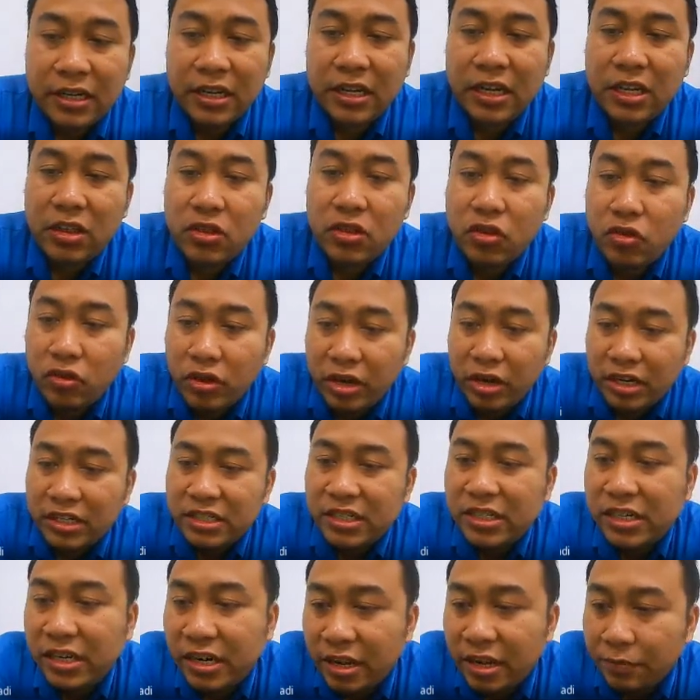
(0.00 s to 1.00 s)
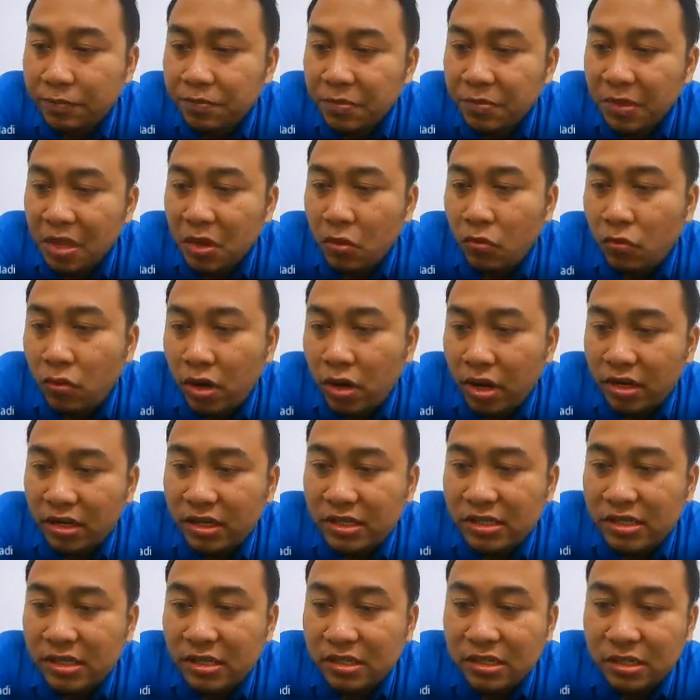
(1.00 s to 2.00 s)
introduction. What
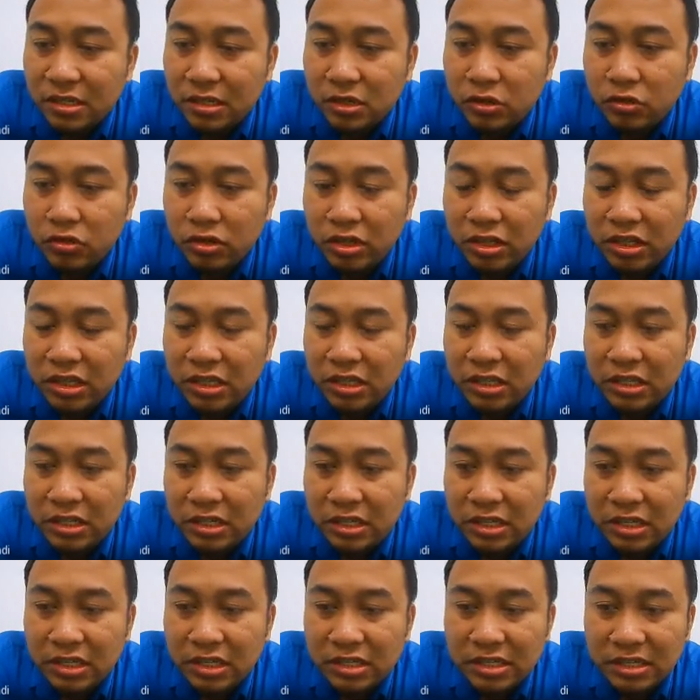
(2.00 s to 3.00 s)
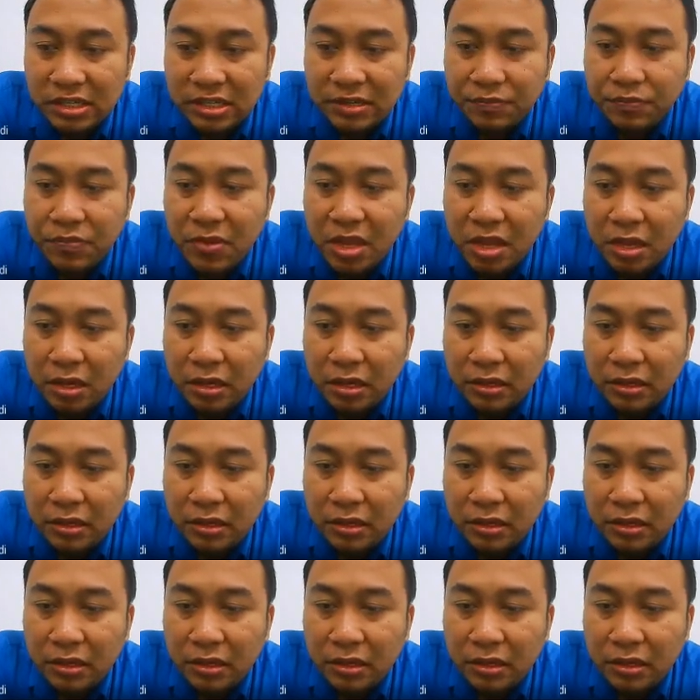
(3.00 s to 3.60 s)
is a securities? Yeah,